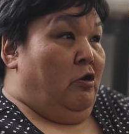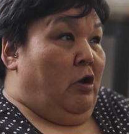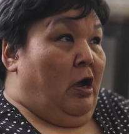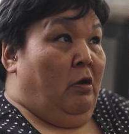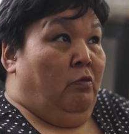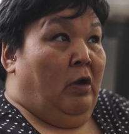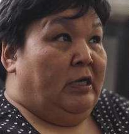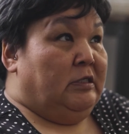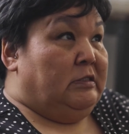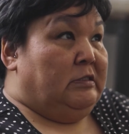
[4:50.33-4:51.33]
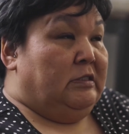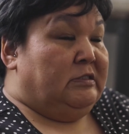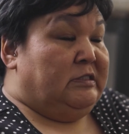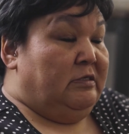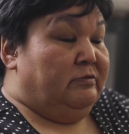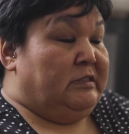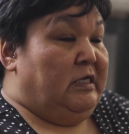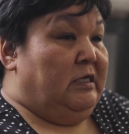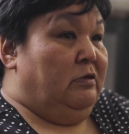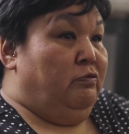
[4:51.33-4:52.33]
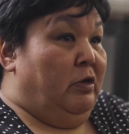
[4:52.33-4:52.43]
what seal skin,